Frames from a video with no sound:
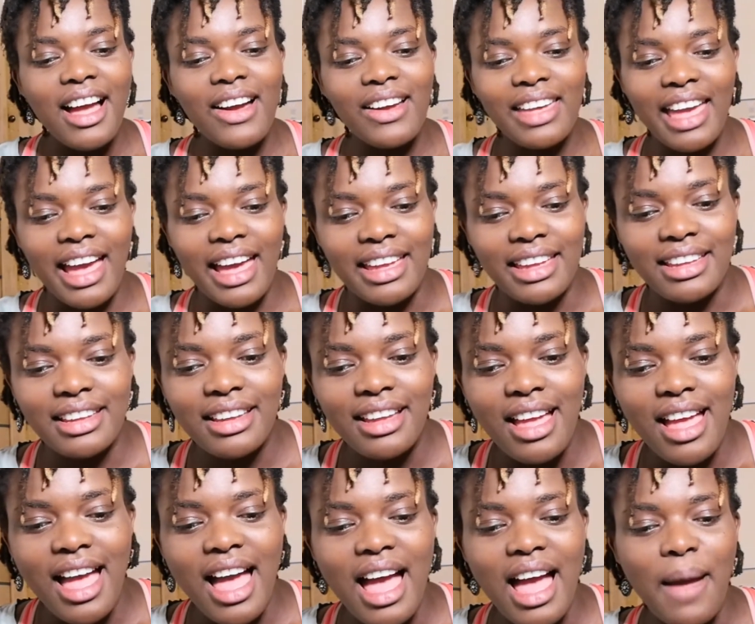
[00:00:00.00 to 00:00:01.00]
Okay,
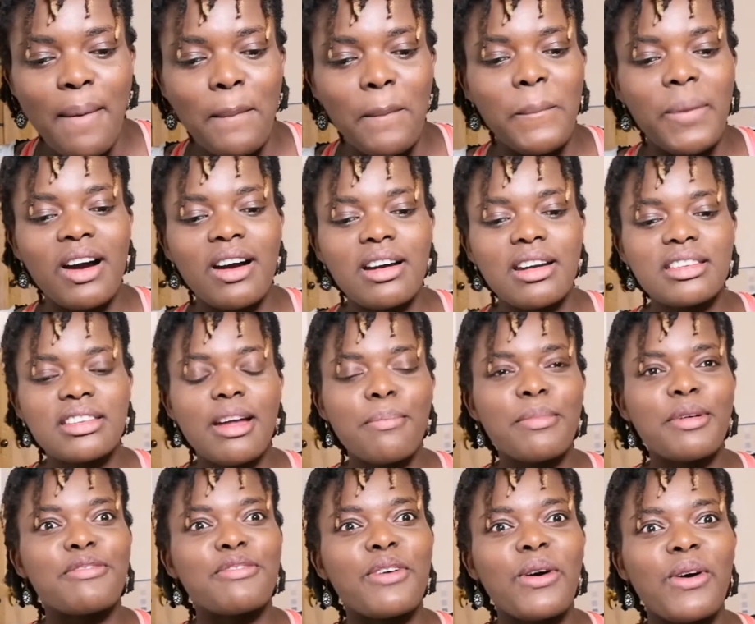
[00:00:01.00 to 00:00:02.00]
point
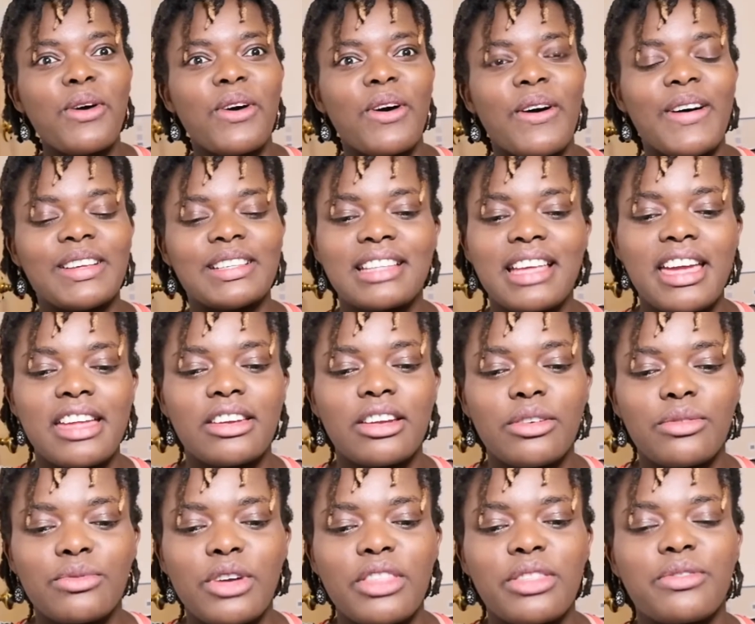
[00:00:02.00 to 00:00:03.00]
number 4, staying
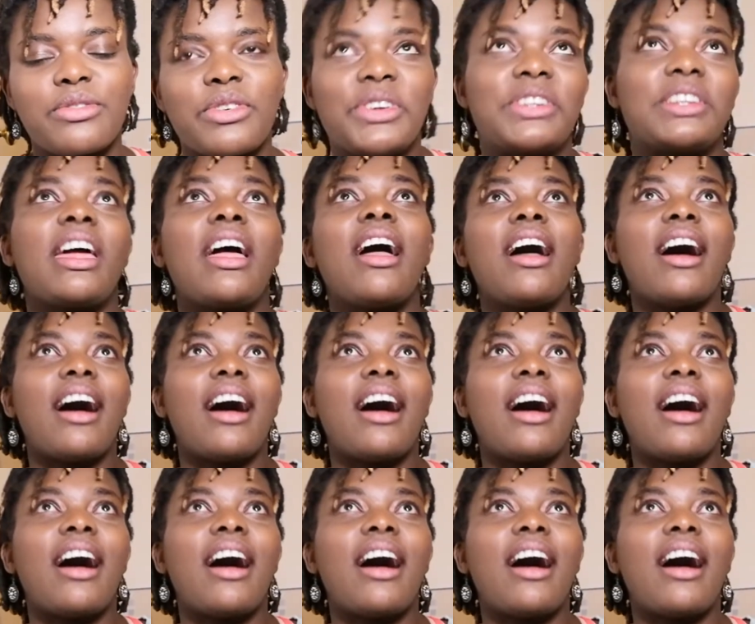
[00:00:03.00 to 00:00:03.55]
on Rutherford.